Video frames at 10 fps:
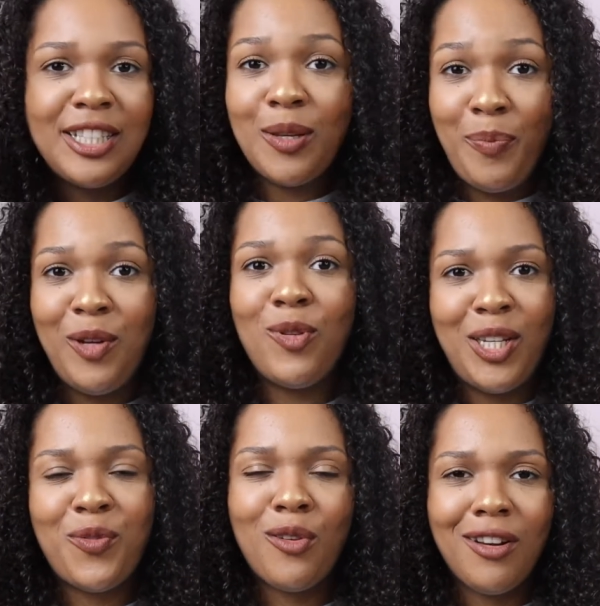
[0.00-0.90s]
So be
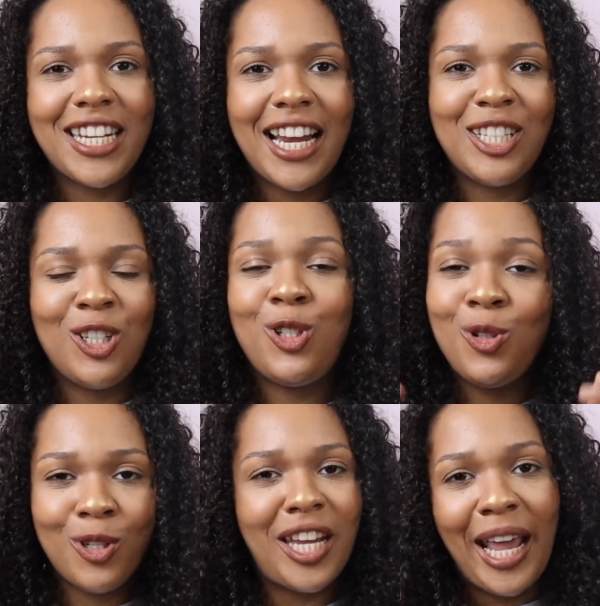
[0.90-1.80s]
ready for rejection. Do
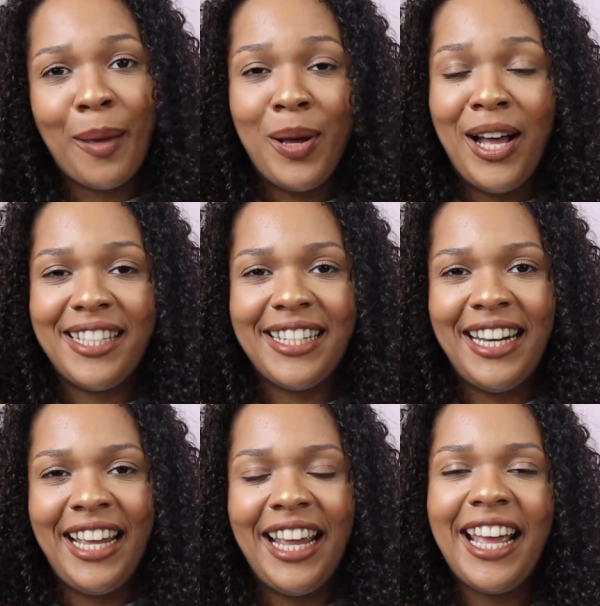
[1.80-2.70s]
not take it
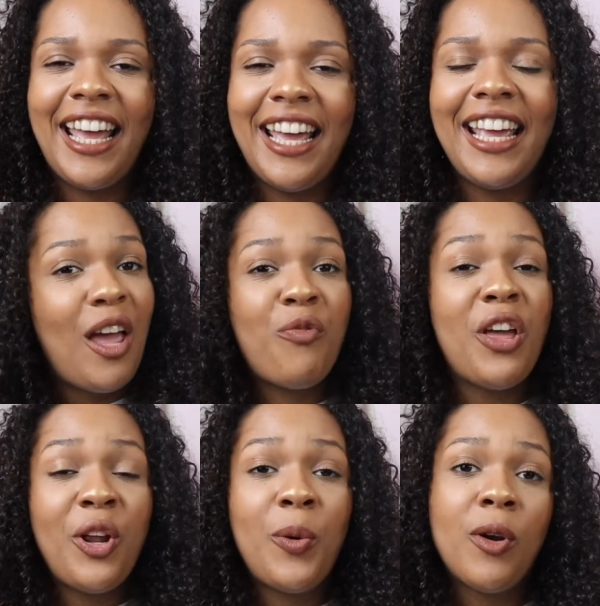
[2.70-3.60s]
personally, okay? If
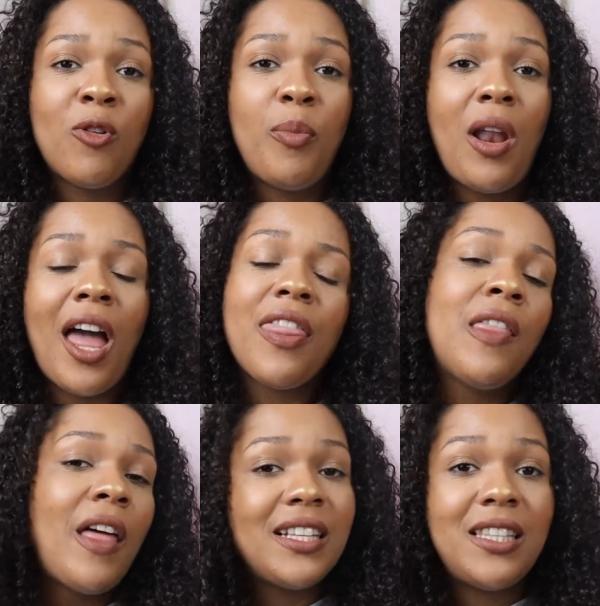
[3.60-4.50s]
they don't want to reply,
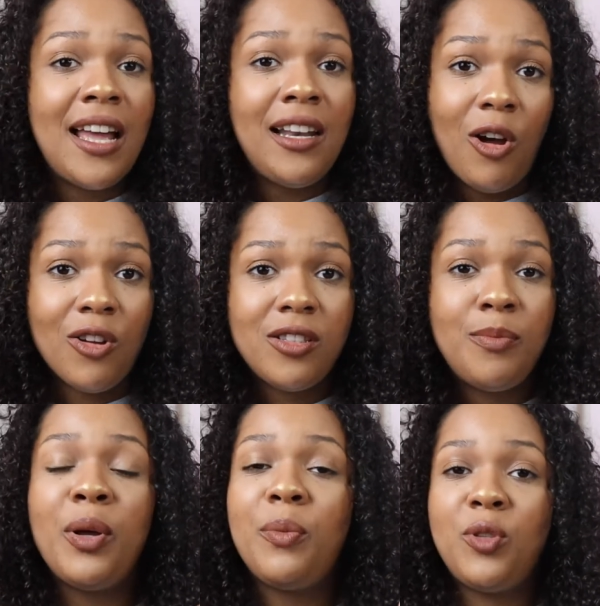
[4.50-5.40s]
then that's their loss.
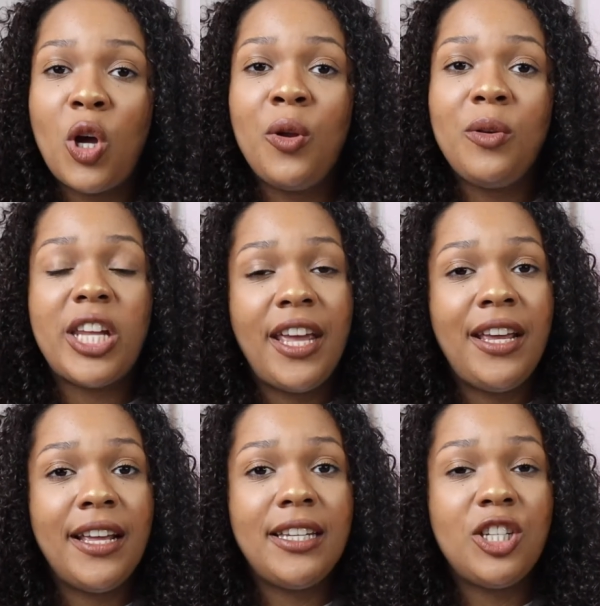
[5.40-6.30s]
But don't
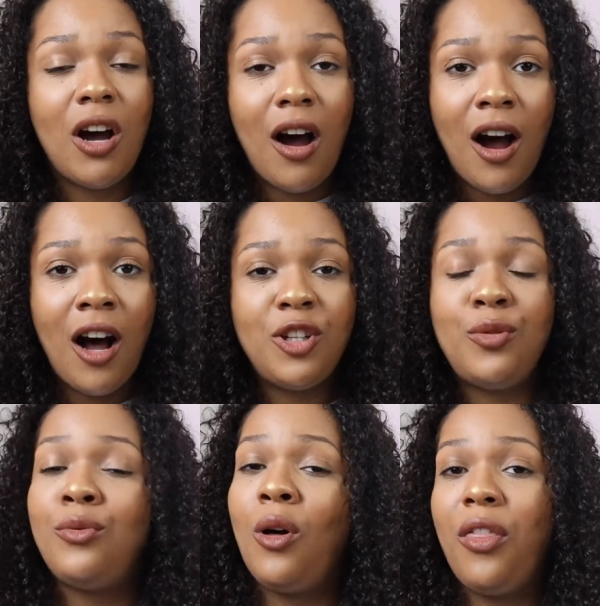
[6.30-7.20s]
take it to heart.
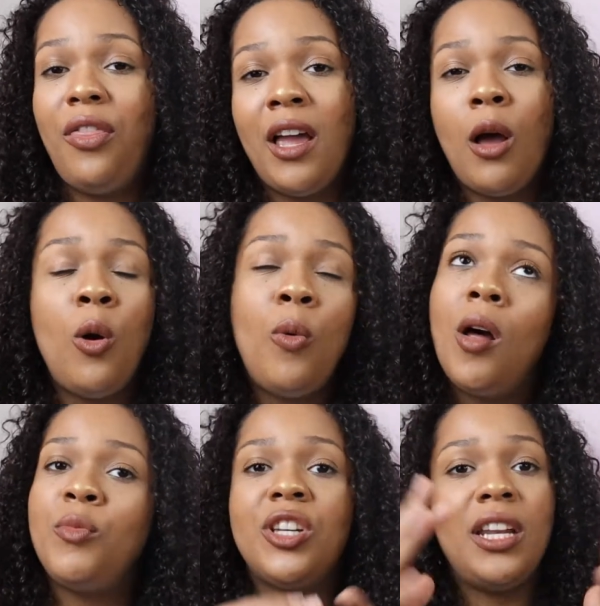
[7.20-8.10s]
Do not think, oh, well,
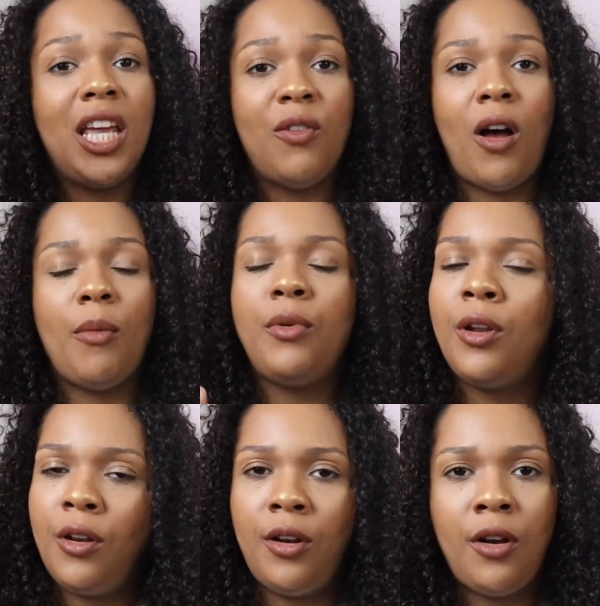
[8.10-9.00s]
I'm just going to give up.
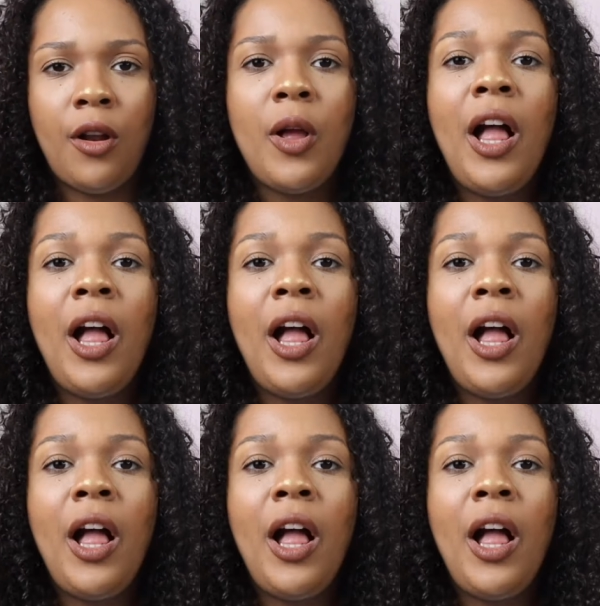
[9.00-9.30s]
No, no, no, no.